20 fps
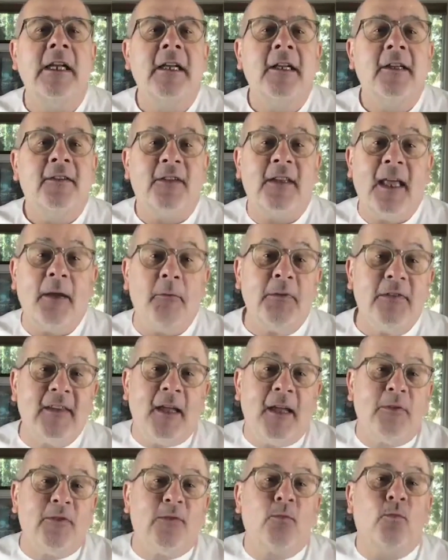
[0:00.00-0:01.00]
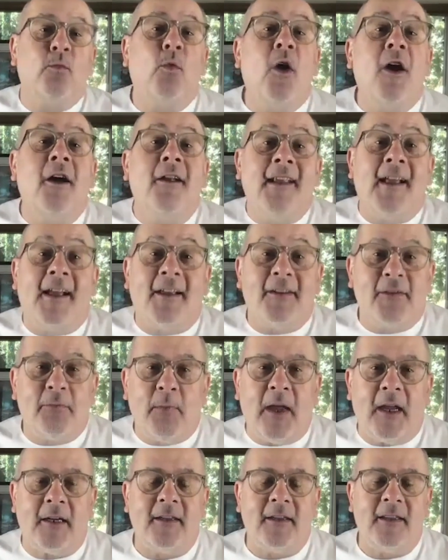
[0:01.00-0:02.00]
So that was one
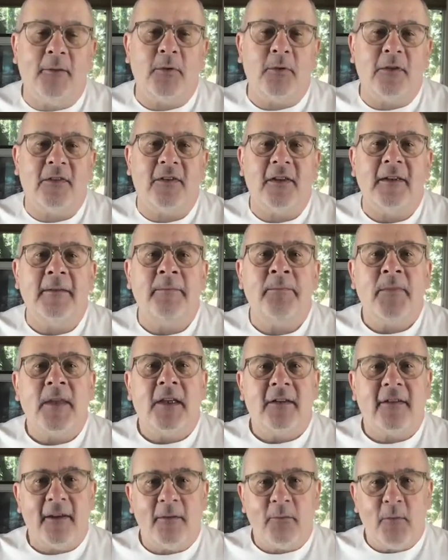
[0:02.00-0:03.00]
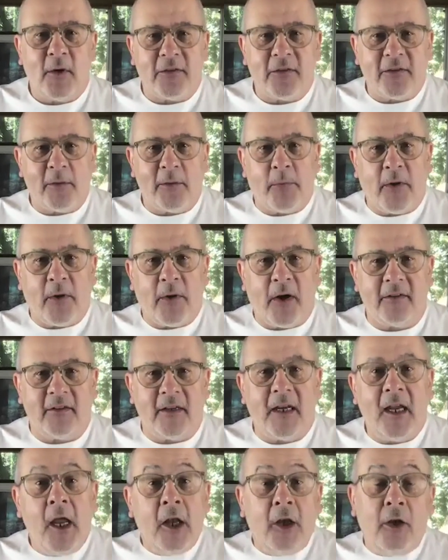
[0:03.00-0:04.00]
aspect that was somewhat
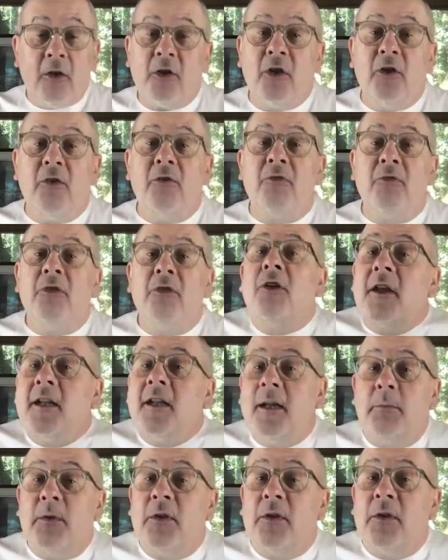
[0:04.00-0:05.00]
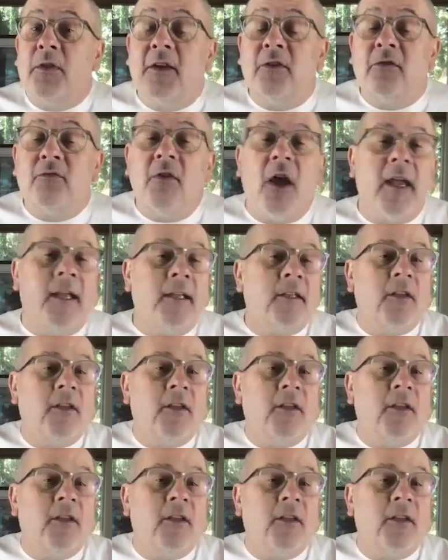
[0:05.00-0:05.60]
surprising. Look, Google got a couple of things right.